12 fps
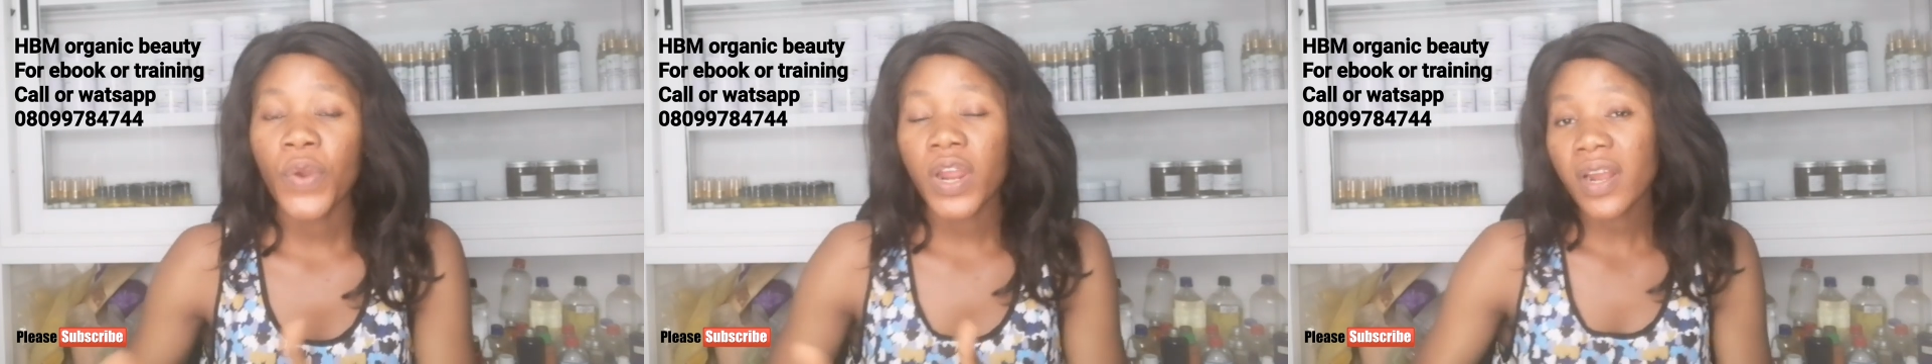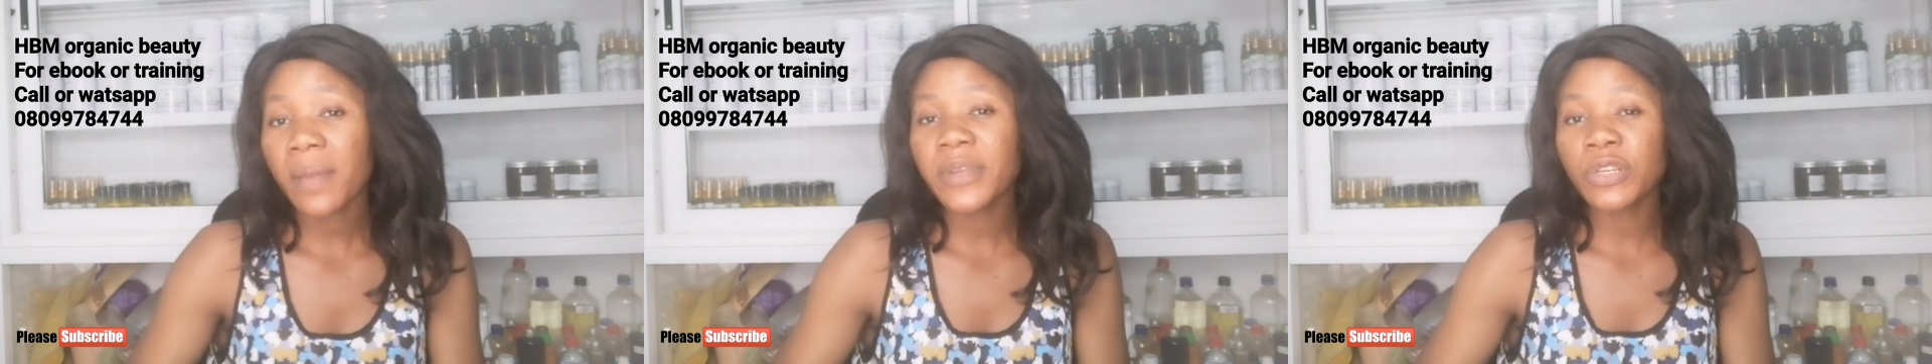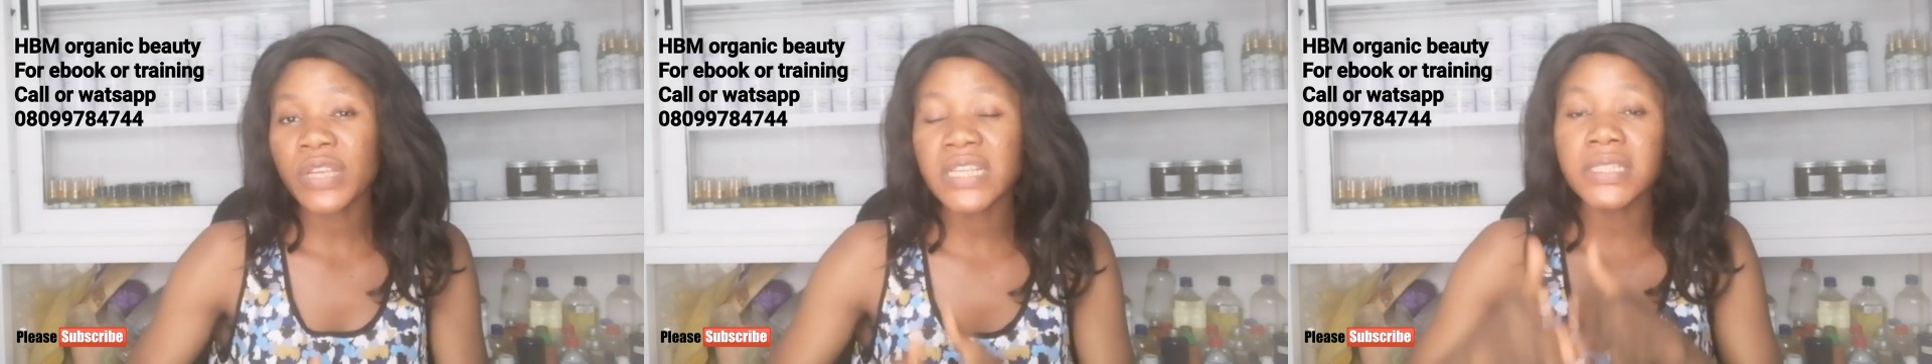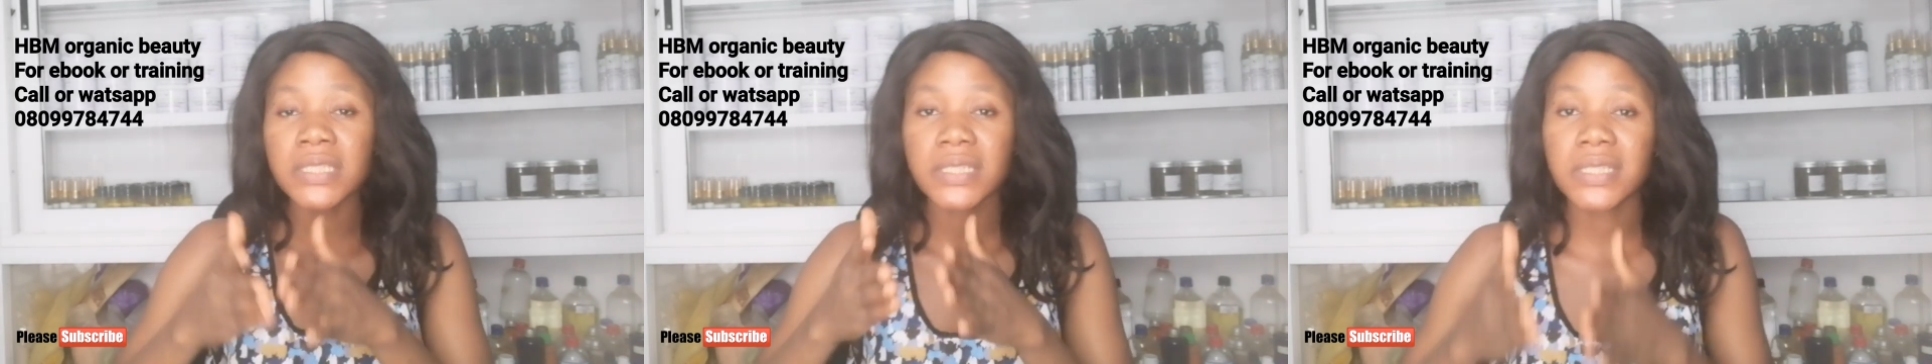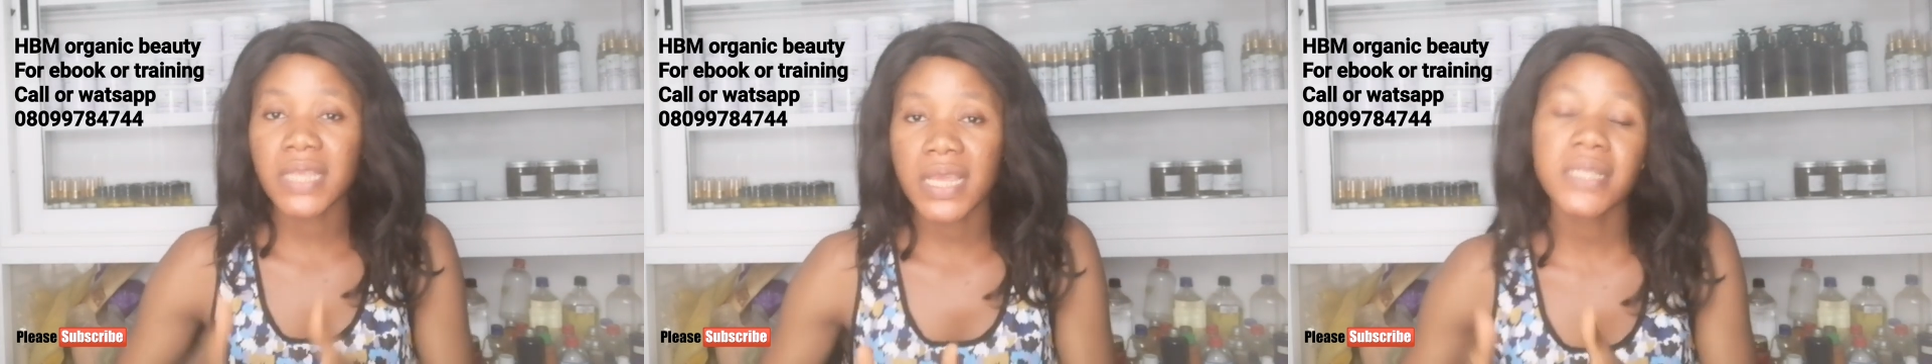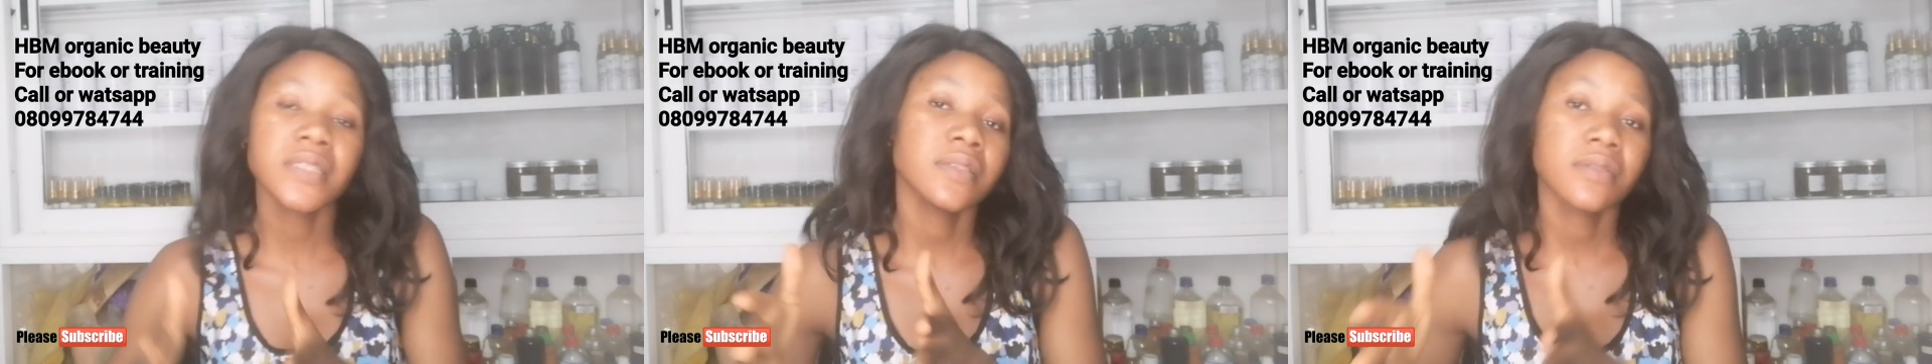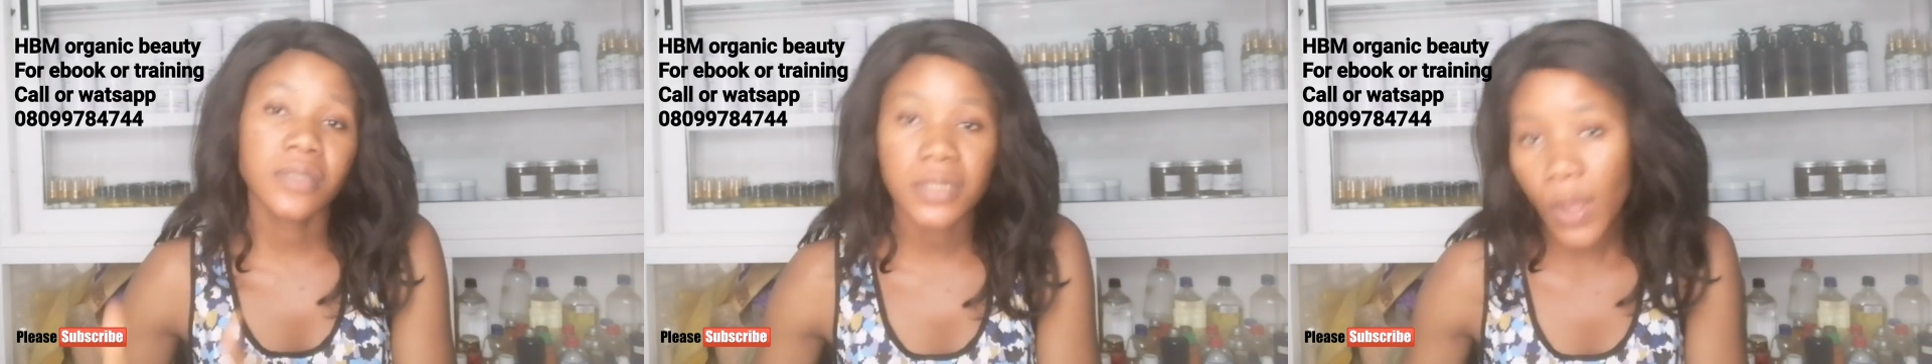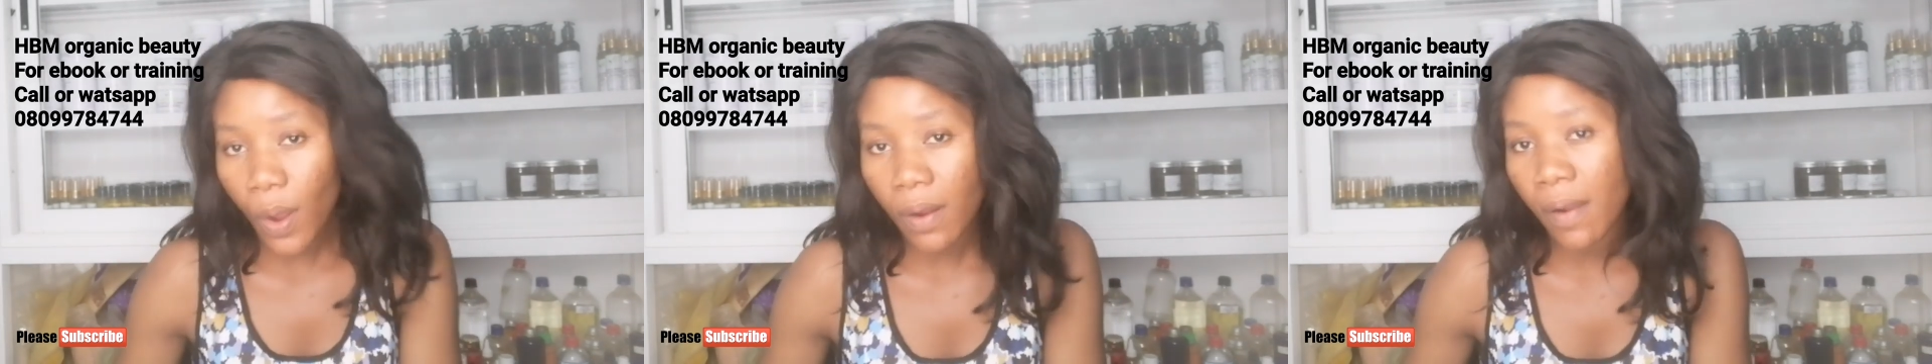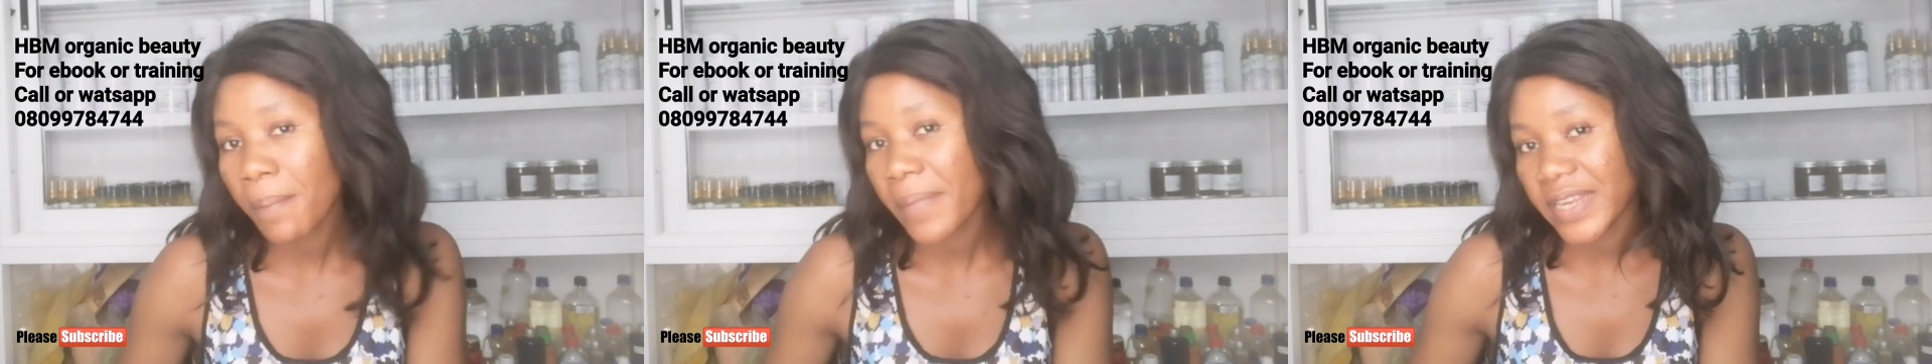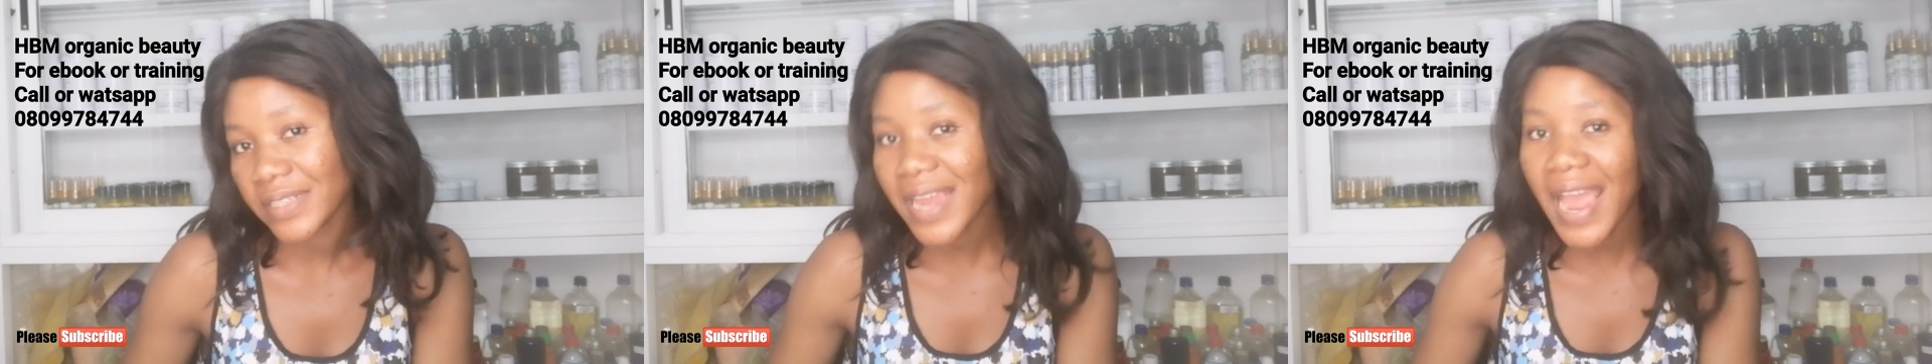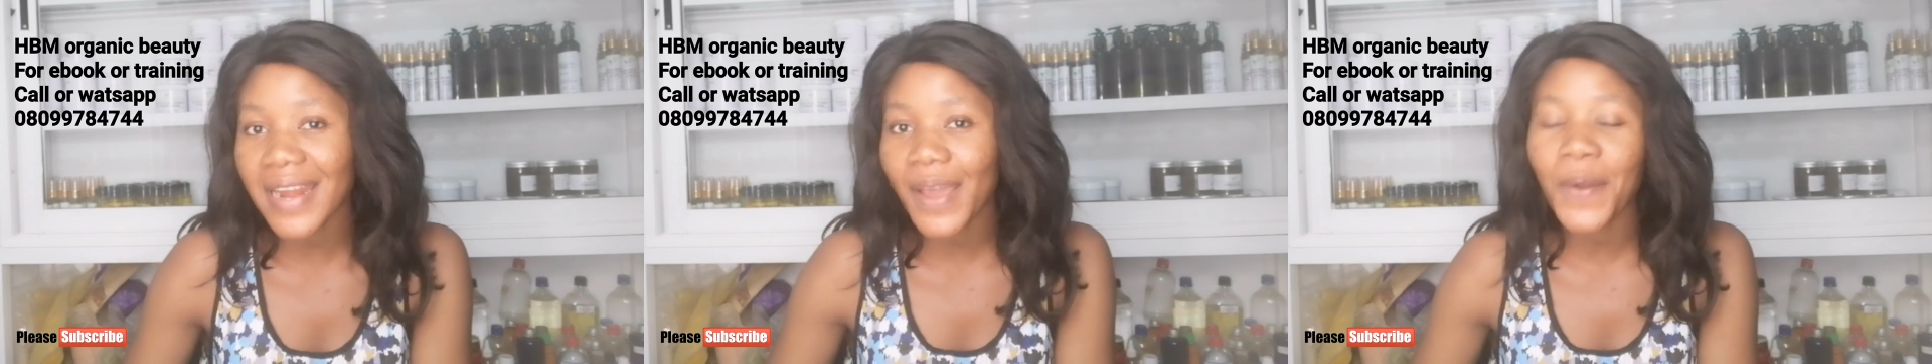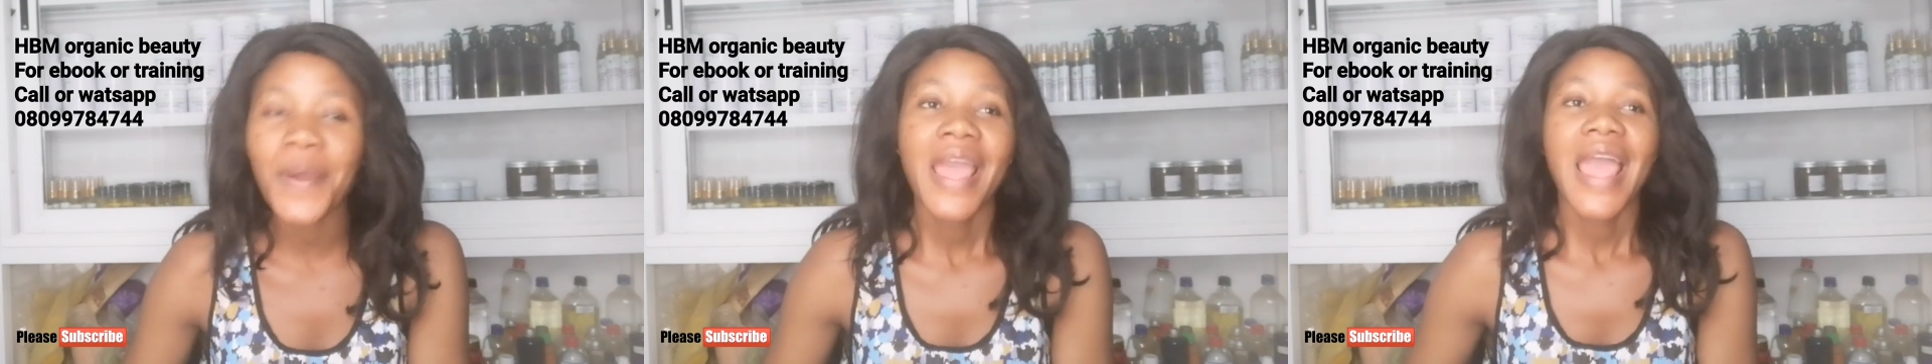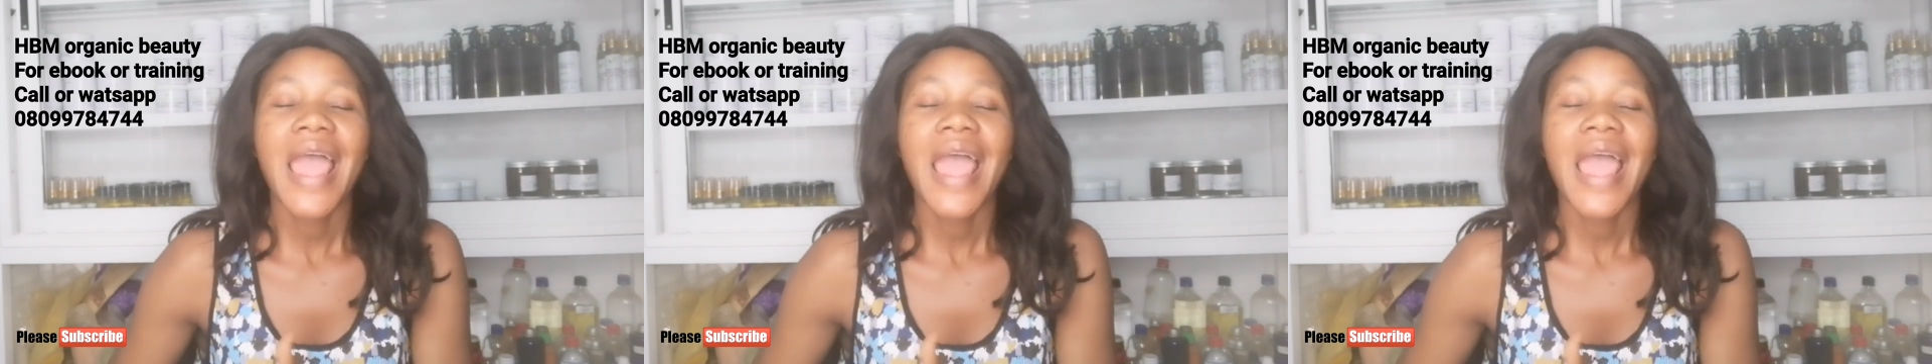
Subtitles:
We're gonna be doing skin talk on my channel,